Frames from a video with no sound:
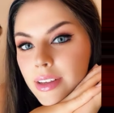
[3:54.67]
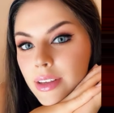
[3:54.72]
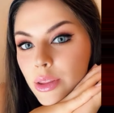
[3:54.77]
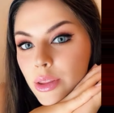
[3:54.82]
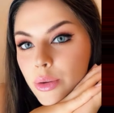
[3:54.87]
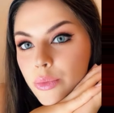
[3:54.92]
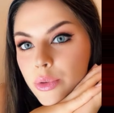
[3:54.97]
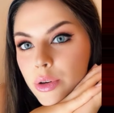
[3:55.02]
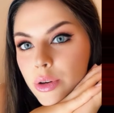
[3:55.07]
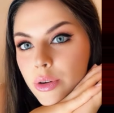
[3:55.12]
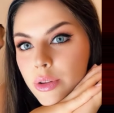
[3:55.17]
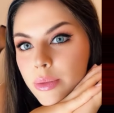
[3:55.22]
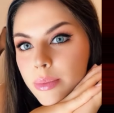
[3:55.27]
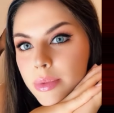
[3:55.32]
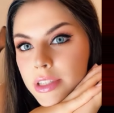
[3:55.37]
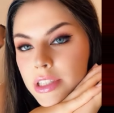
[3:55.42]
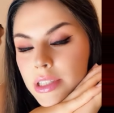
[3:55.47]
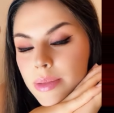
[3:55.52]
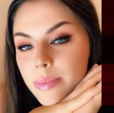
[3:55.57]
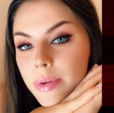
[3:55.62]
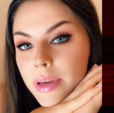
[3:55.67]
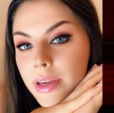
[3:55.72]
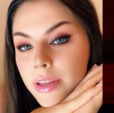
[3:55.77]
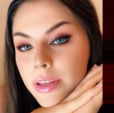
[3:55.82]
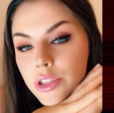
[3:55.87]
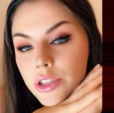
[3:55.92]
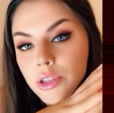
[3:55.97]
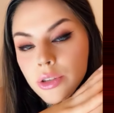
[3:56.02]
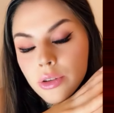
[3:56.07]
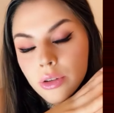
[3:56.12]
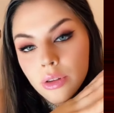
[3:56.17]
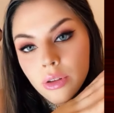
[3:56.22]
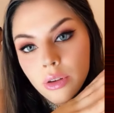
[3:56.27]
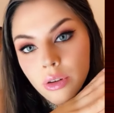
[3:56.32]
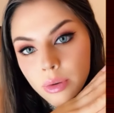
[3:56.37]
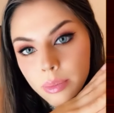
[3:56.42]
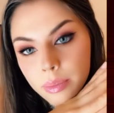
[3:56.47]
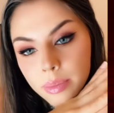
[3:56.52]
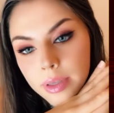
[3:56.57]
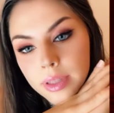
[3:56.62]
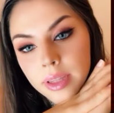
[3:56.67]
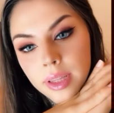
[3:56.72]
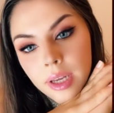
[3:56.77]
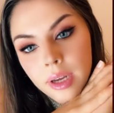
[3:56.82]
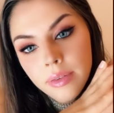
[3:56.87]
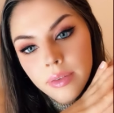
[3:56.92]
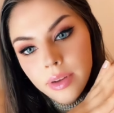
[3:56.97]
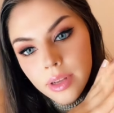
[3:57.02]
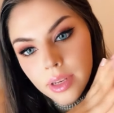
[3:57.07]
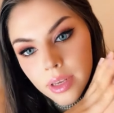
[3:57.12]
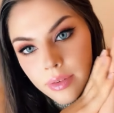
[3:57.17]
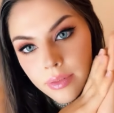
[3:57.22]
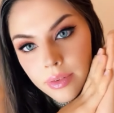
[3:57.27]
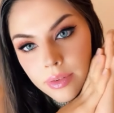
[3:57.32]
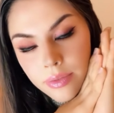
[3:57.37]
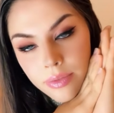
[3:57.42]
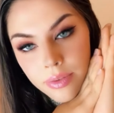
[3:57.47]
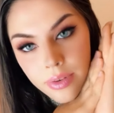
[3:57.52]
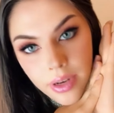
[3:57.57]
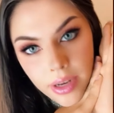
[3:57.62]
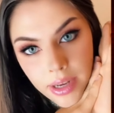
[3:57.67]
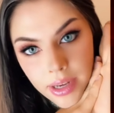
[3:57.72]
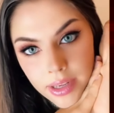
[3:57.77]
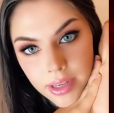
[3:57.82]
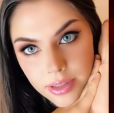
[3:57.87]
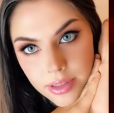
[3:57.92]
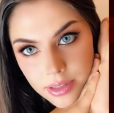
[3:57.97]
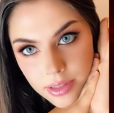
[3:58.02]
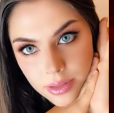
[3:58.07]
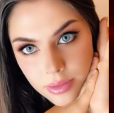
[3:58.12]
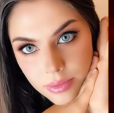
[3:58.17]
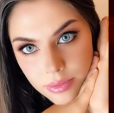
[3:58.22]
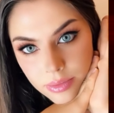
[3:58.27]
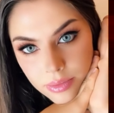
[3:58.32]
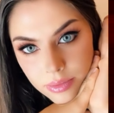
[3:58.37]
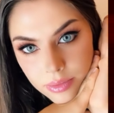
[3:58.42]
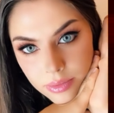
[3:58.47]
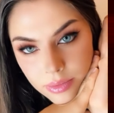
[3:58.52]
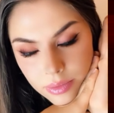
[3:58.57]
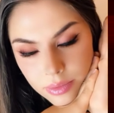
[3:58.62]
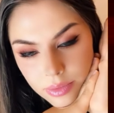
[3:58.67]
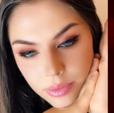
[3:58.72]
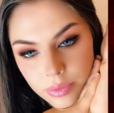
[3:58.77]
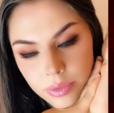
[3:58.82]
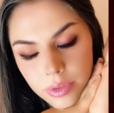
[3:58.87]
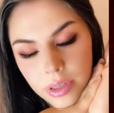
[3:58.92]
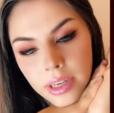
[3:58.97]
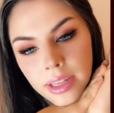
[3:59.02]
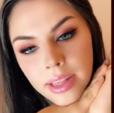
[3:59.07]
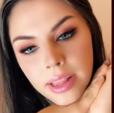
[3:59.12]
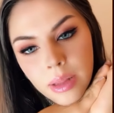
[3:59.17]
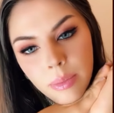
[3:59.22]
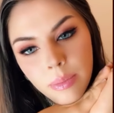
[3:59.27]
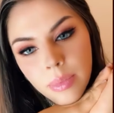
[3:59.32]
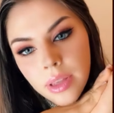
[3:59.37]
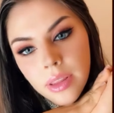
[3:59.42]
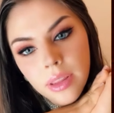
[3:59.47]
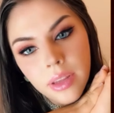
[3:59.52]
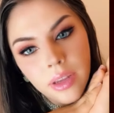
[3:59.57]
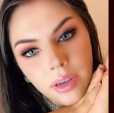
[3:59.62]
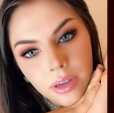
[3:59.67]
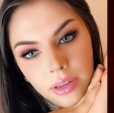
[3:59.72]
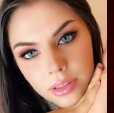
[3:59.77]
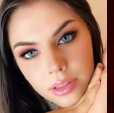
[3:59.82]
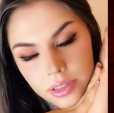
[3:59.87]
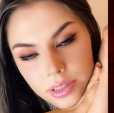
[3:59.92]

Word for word: I need to work on my Spanish, you know, but now I live in France. For a little bit, I'm